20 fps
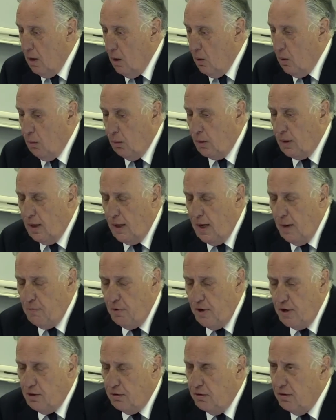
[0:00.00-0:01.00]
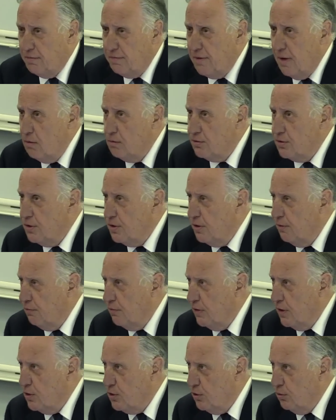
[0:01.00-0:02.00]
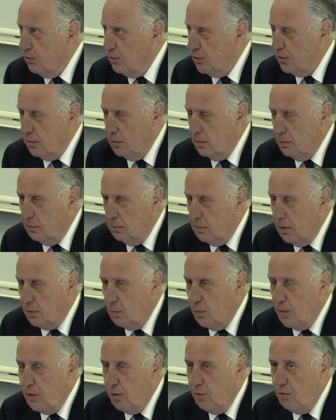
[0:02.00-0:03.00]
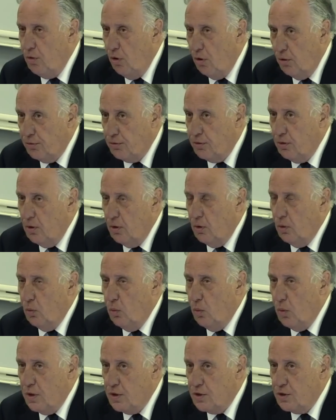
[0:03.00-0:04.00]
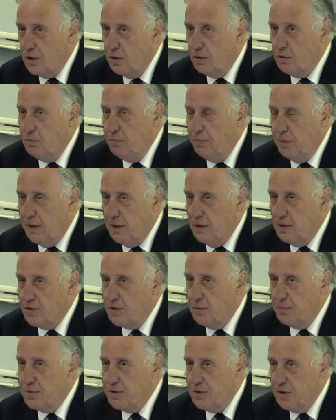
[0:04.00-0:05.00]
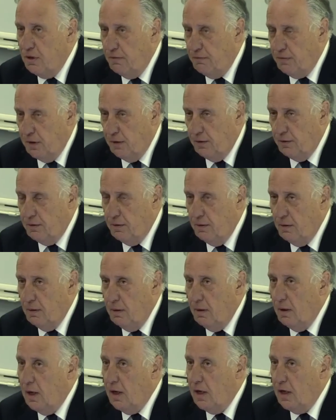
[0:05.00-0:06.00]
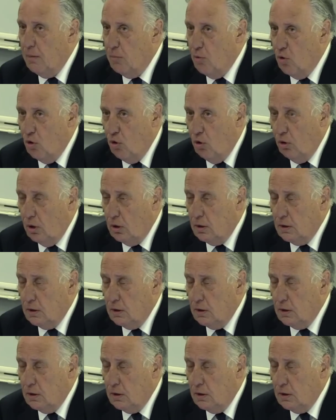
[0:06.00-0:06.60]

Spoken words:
We will collaborate on 1,000 different issues, but we do not wish to be subservient anymore